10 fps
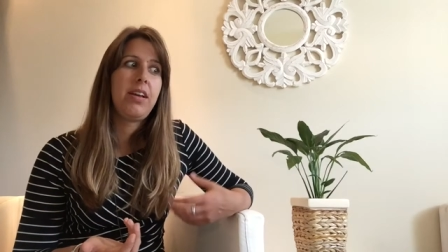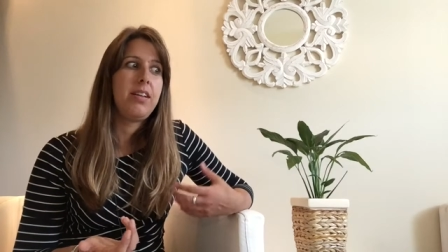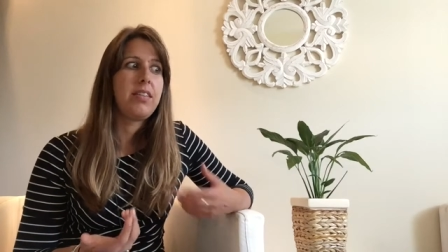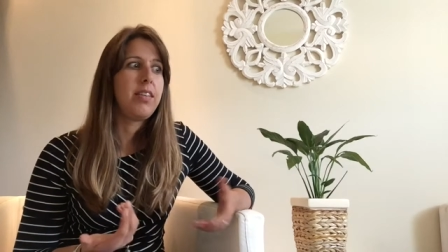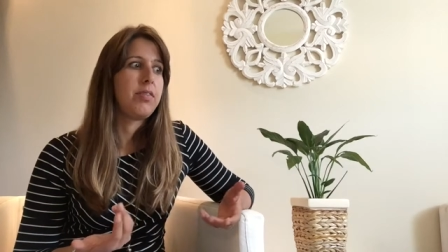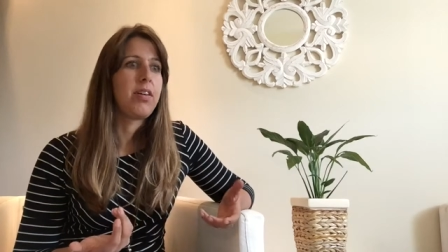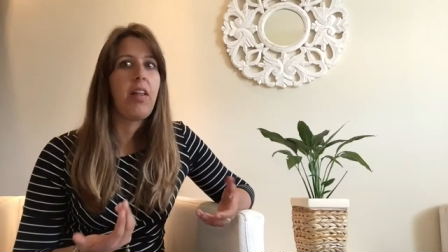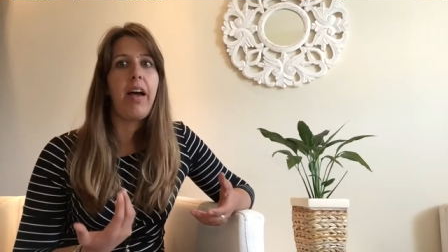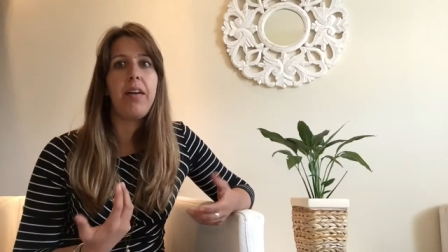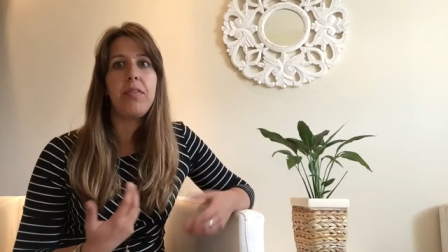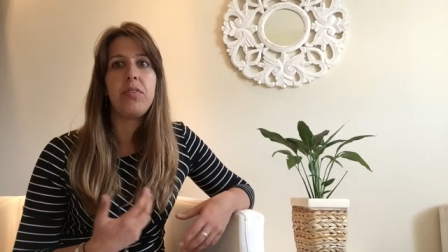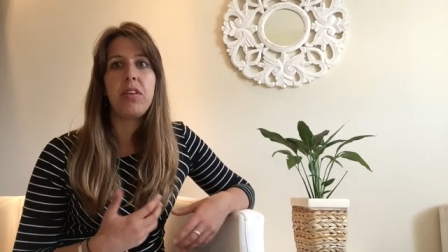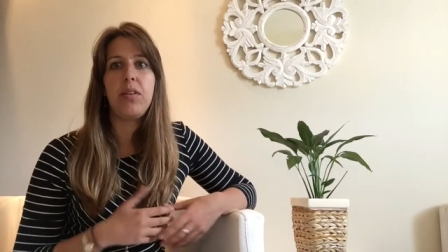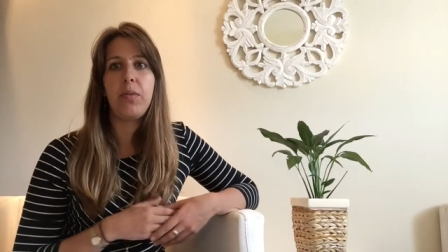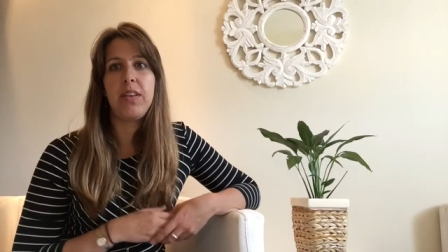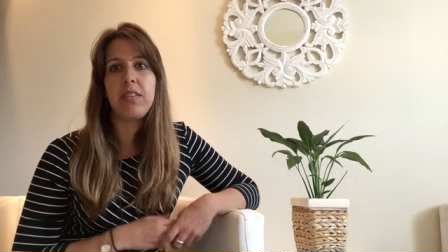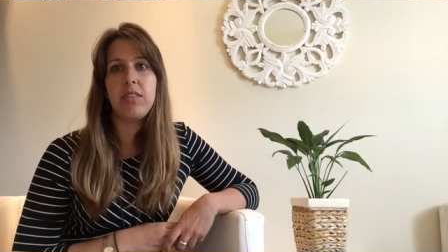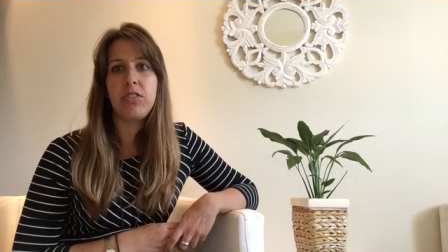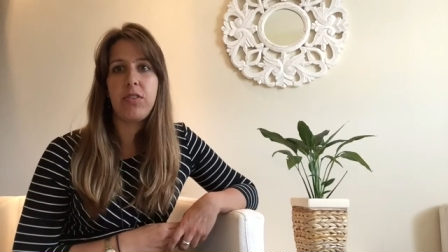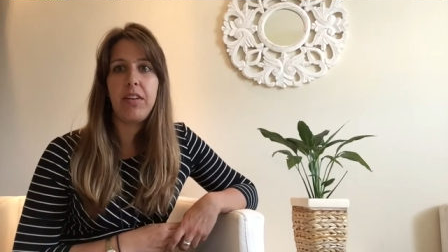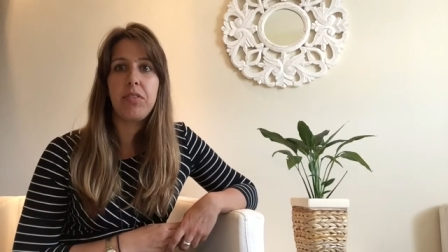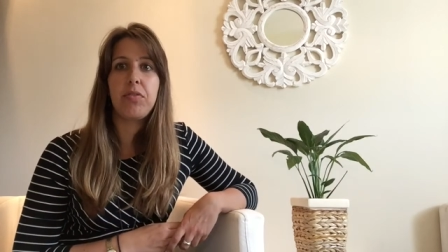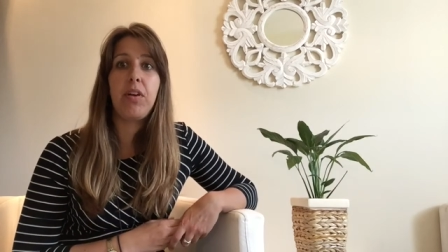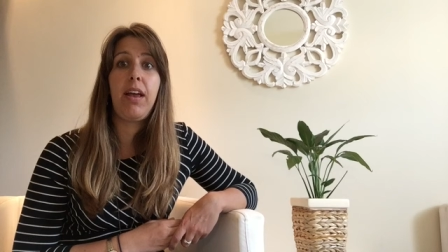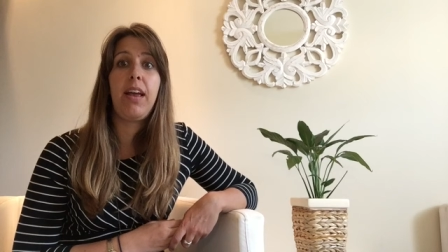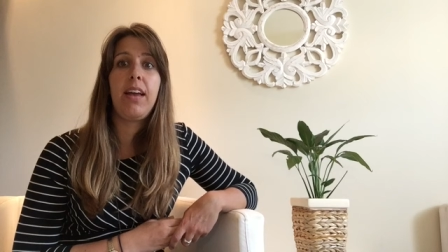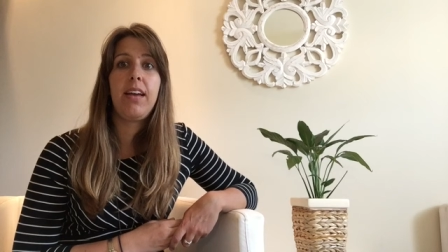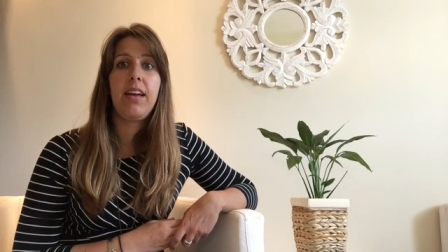and to live our lives in ways that are stress-free